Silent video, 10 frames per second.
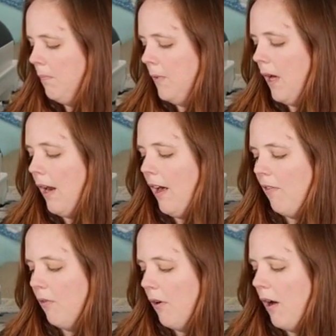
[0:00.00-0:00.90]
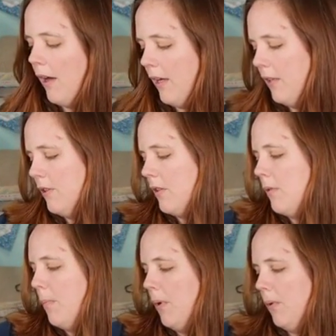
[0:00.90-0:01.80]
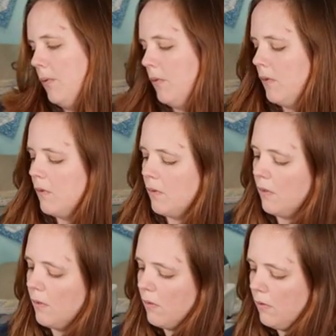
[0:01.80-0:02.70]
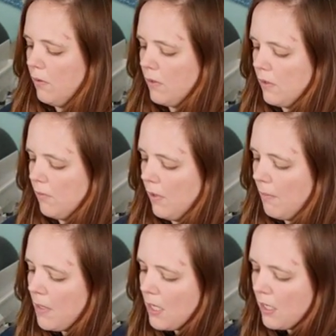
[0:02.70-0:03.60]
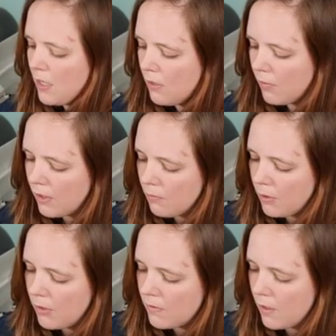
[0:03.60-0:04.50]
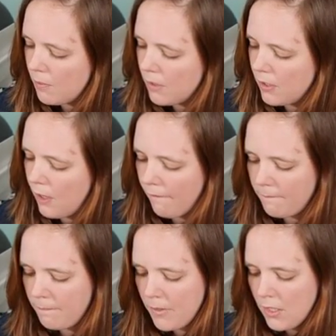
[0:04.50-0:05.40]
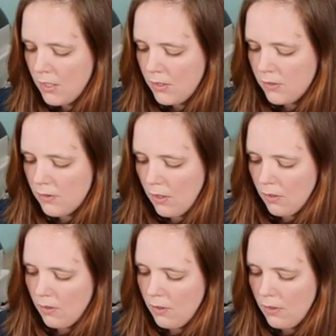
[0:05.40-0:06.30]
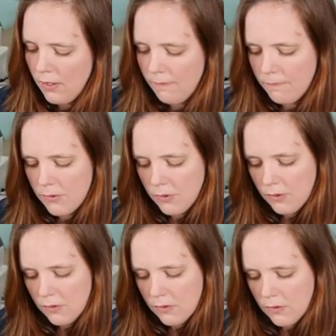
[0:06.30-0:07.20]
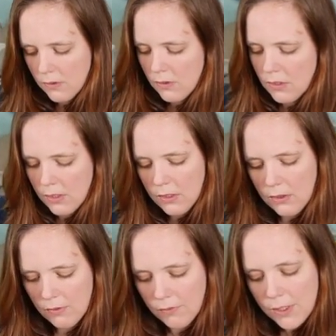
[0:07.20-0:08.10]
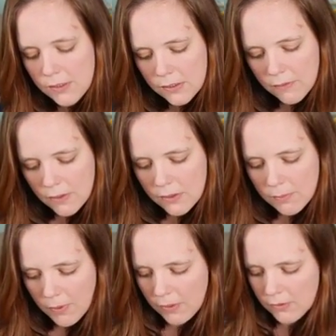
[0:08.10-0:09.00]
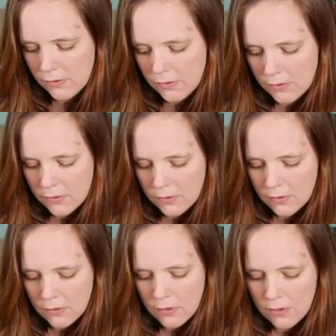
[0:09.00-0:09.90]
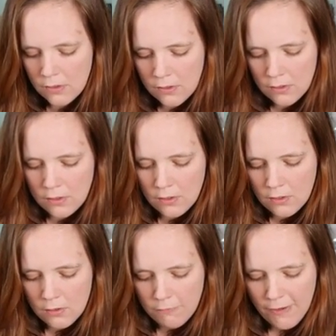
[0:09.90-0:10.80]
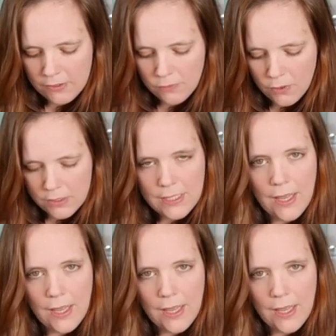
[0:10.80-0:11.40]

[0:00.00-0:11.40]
not have a raw edge exposed. So you'll see what I mean when we start putting it on. So, all right, so let's get the rest of this pressed. Fast forward